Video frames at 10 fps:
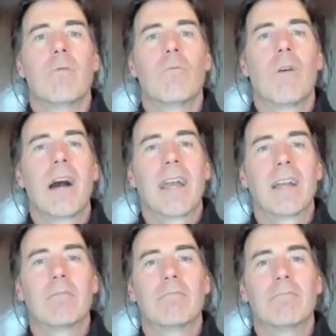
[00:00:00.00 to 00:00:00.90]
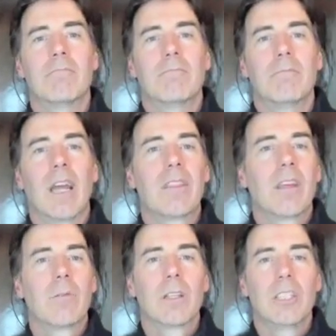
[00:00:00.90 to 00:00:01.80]
Why?
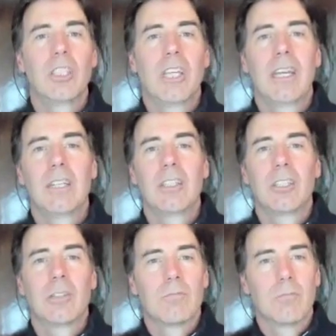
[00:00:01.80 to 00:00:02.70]
Nothing really changed.